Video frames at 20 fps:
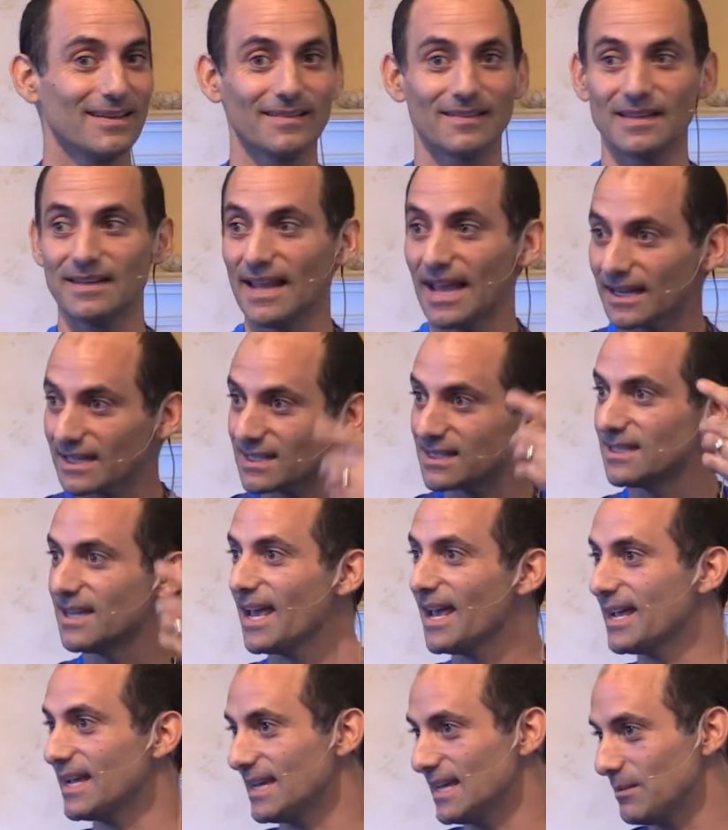the next
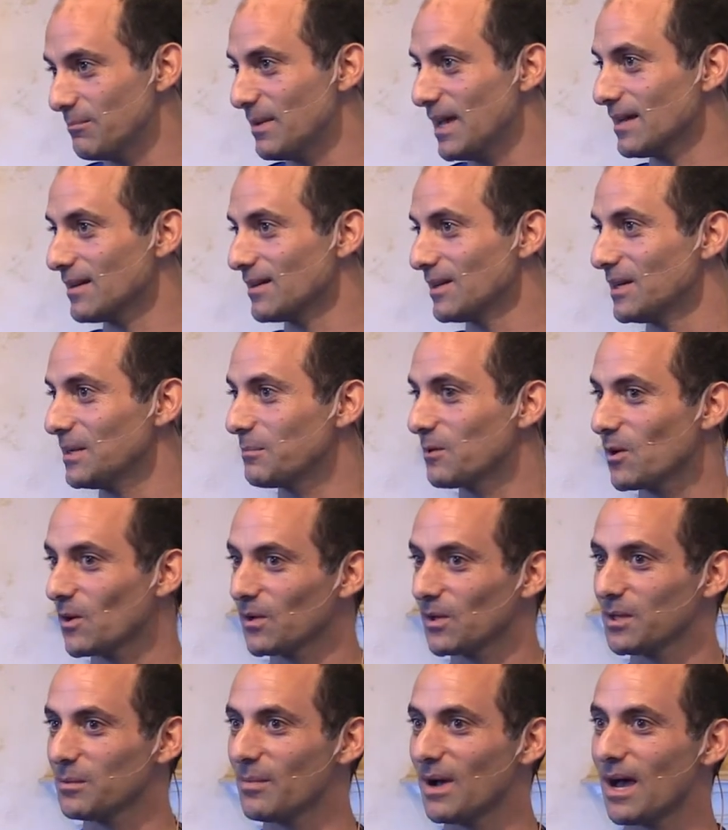day he met Neem
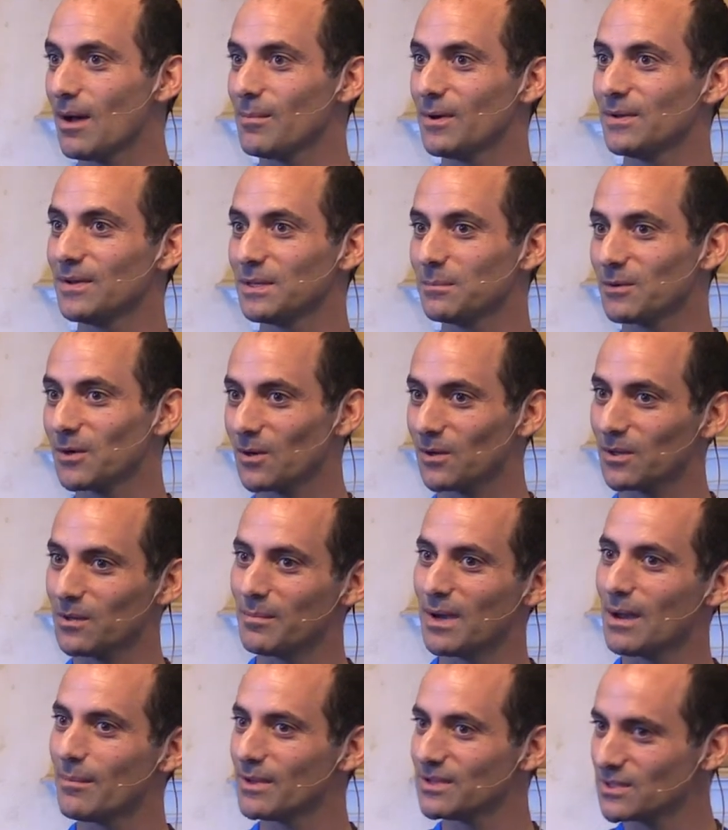Karoli Baba, and Neem Karoli
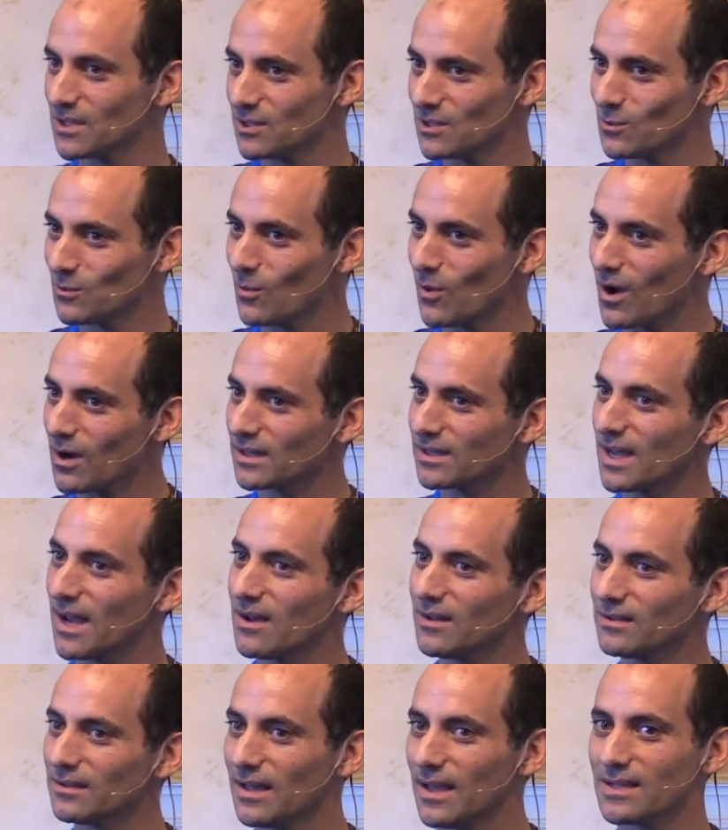Baba said, you walked
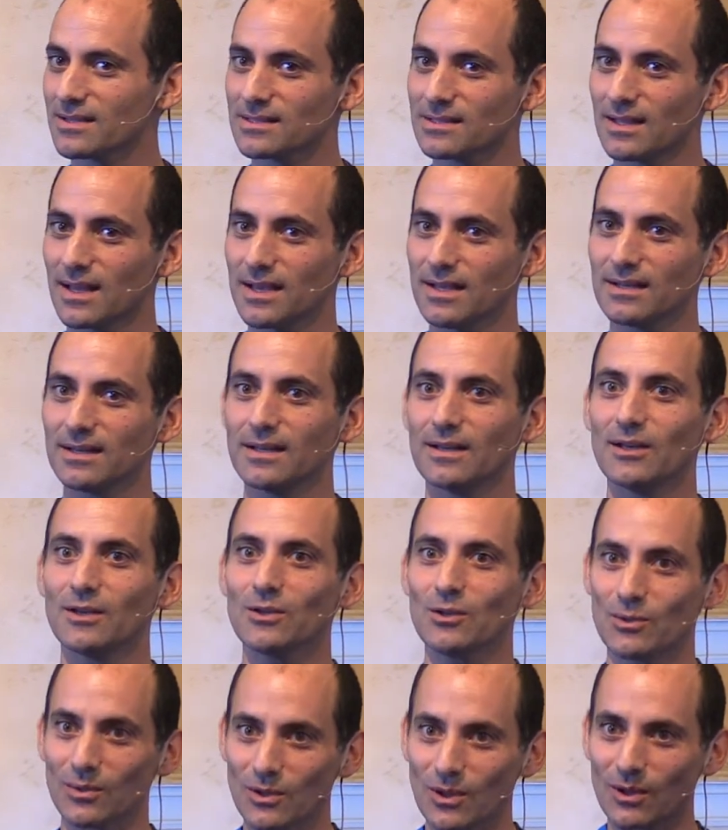out last night,
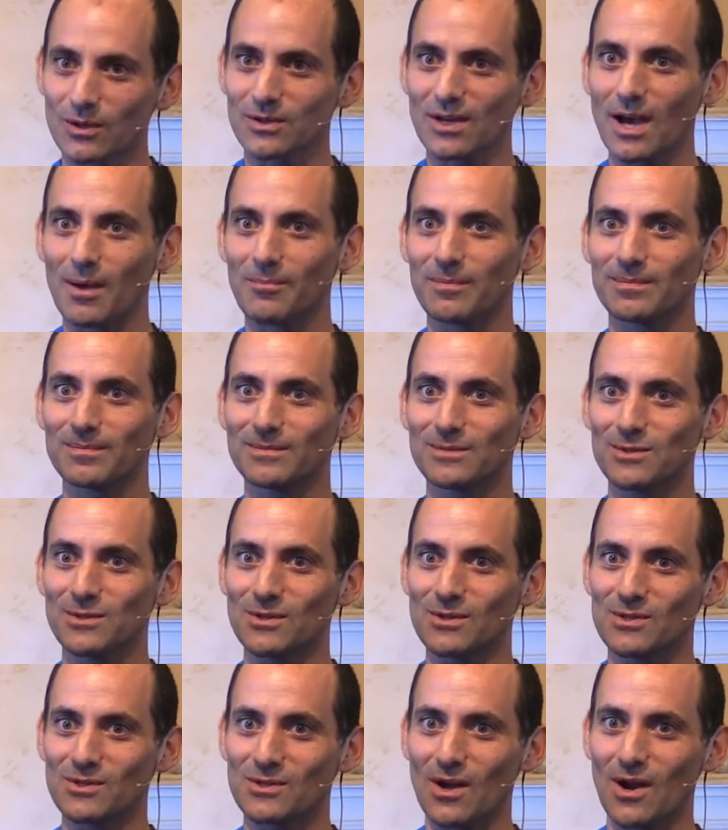you looked up to
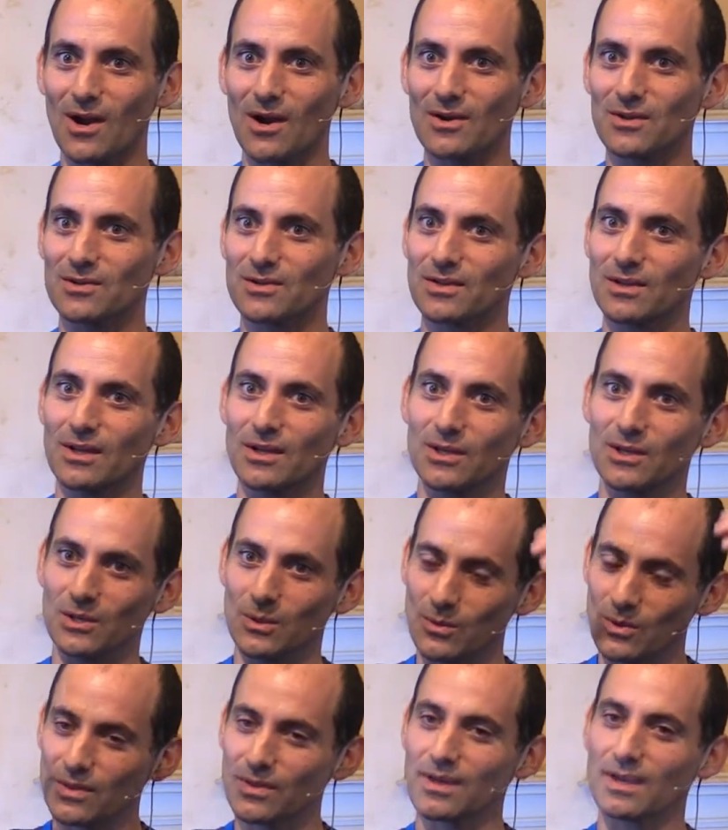the stars,
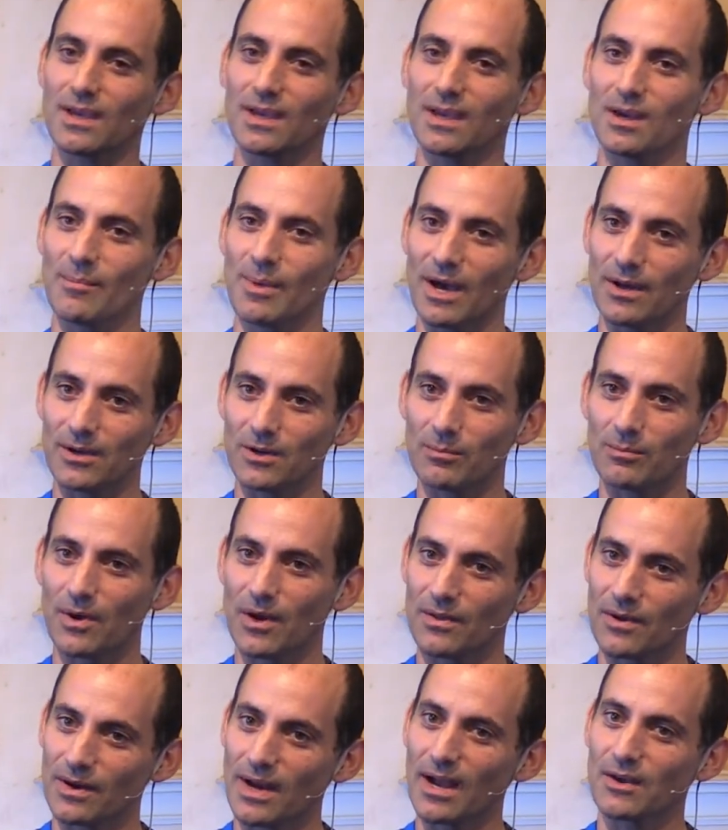you were thinking about your
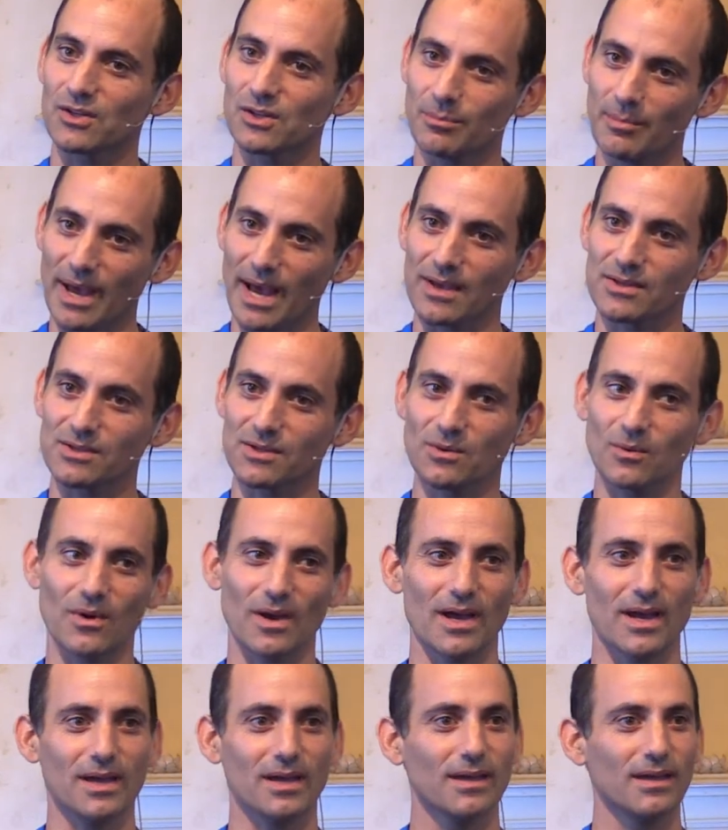mother, how she passed
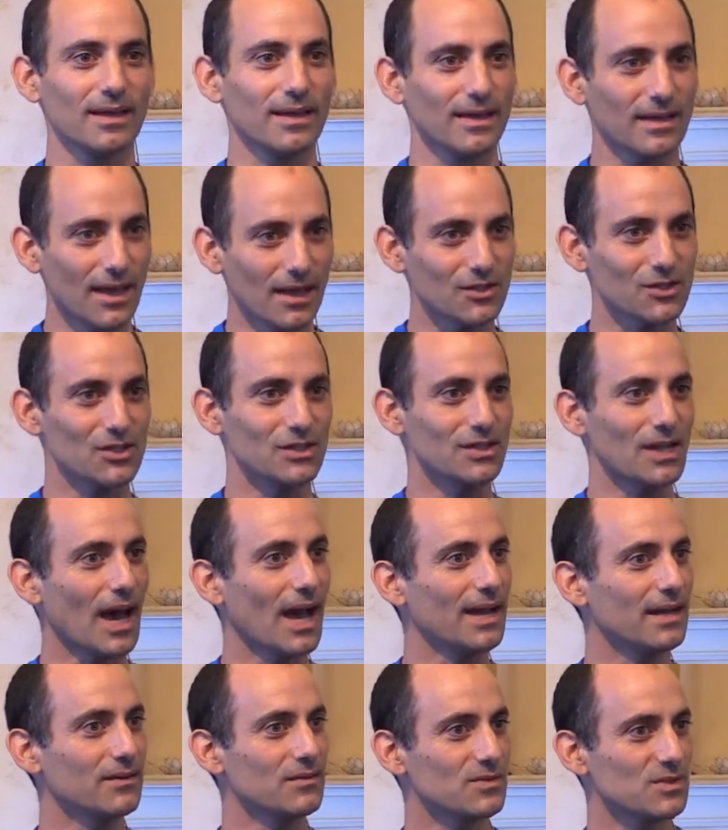away, how she
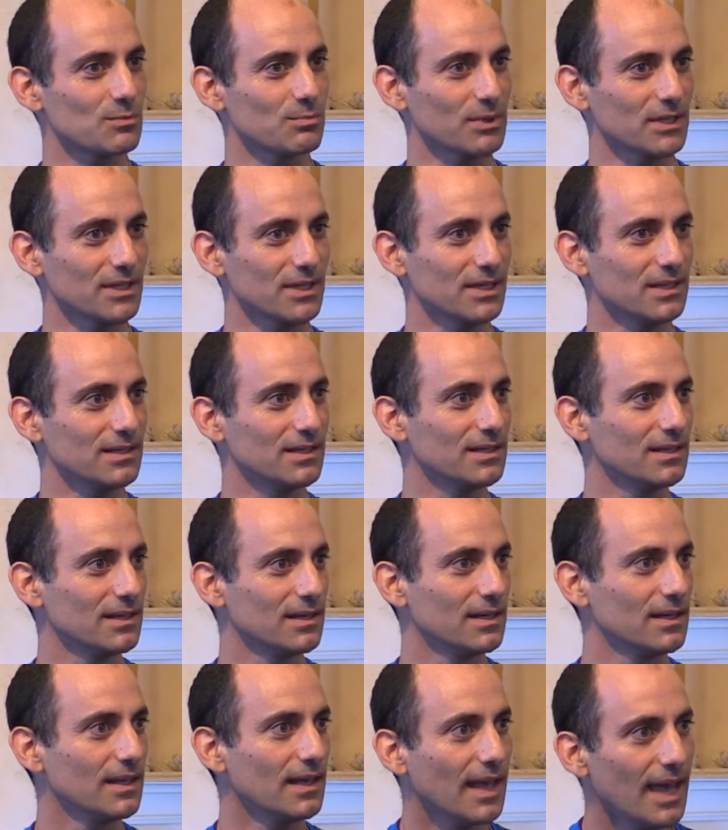died of spleen.
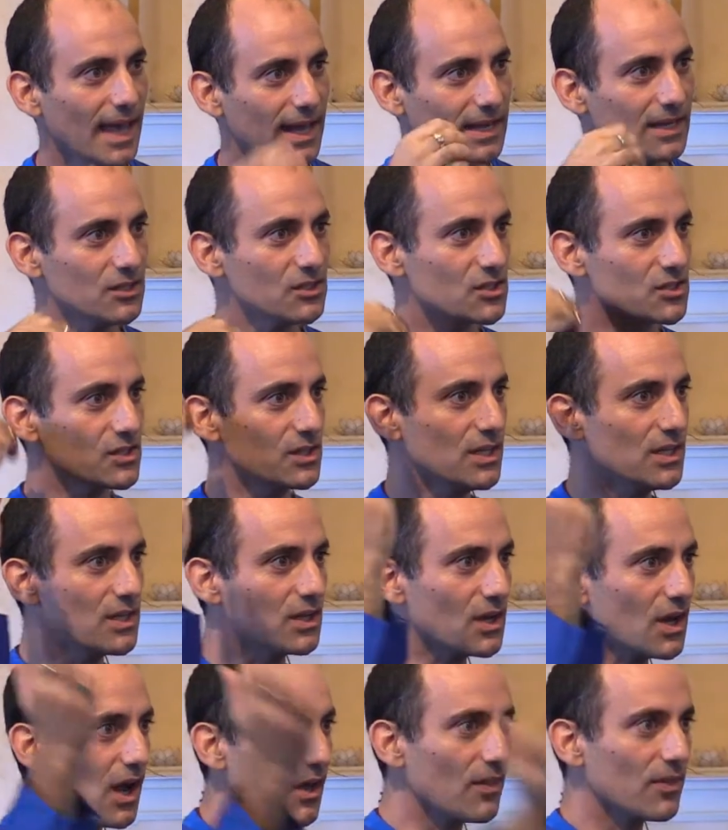And he
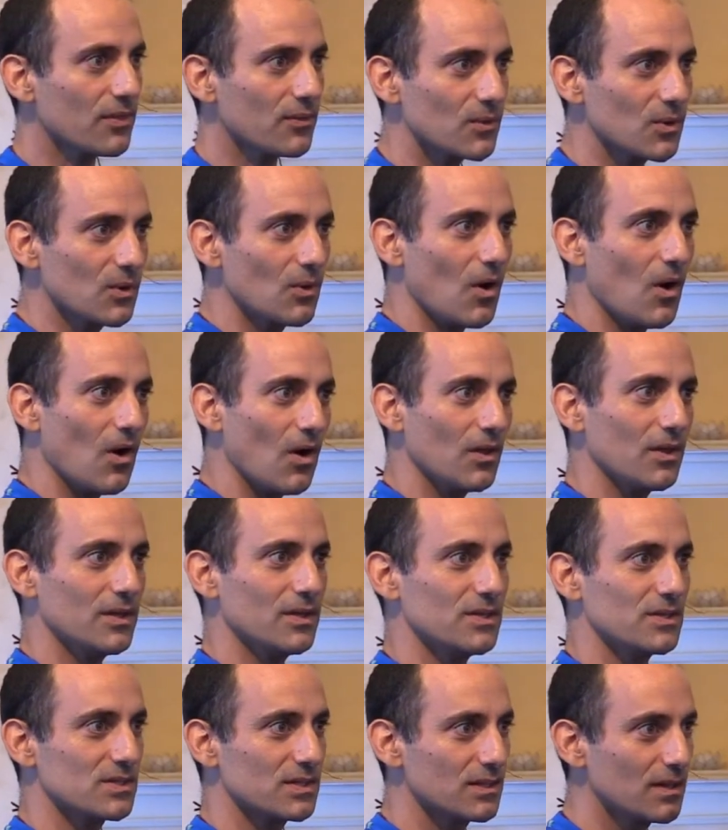cut through all
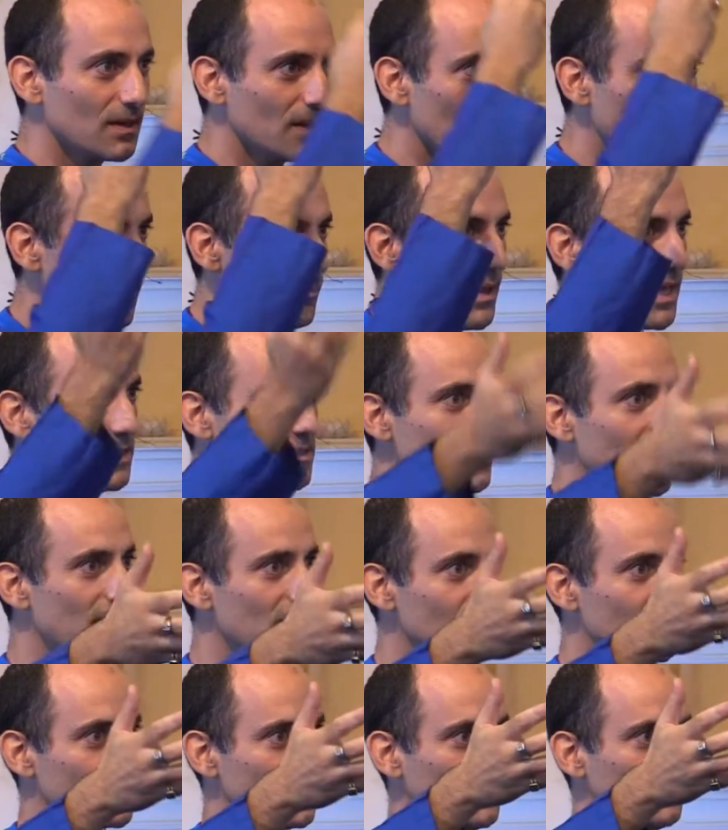his
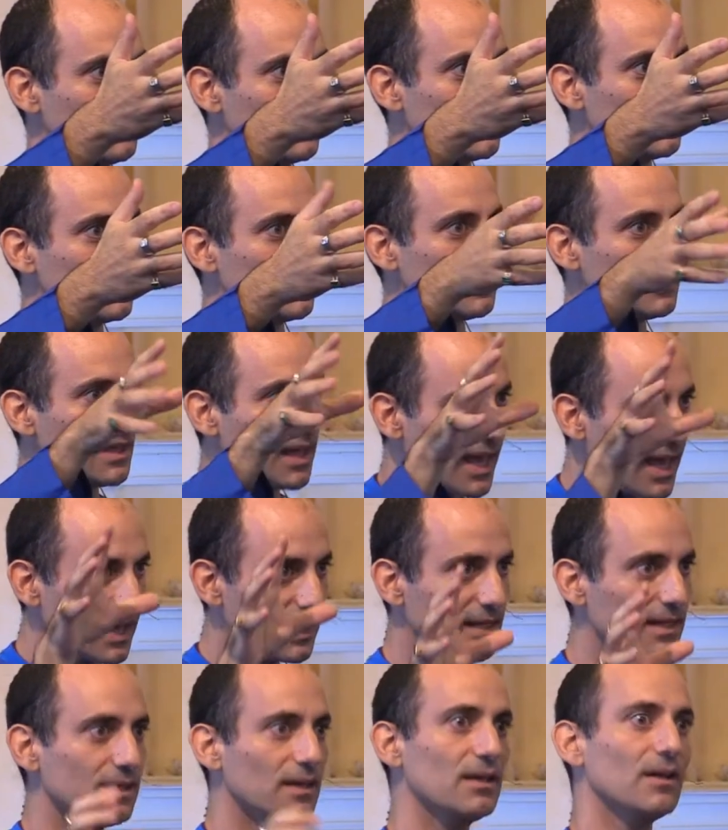mentation, and
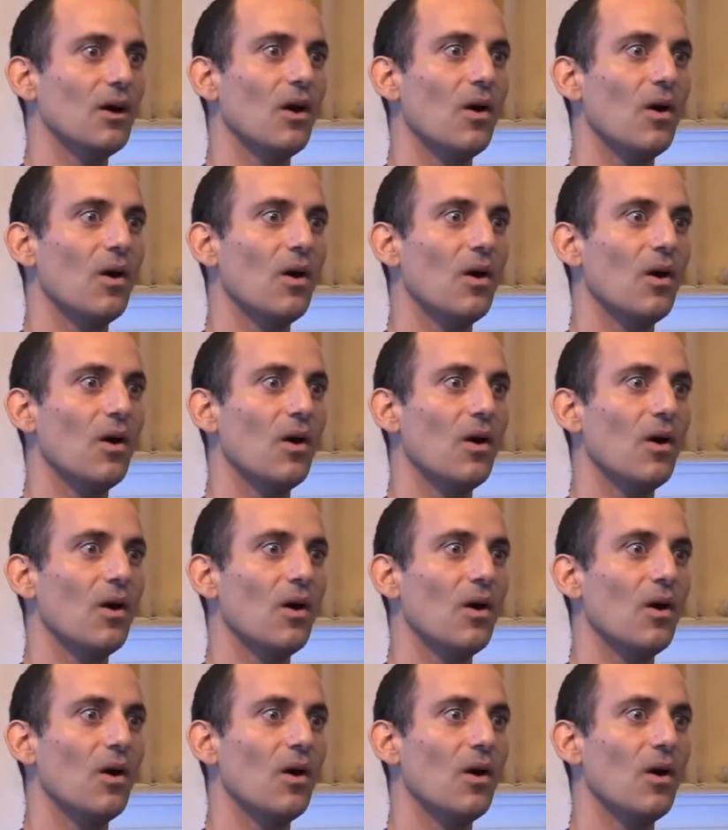he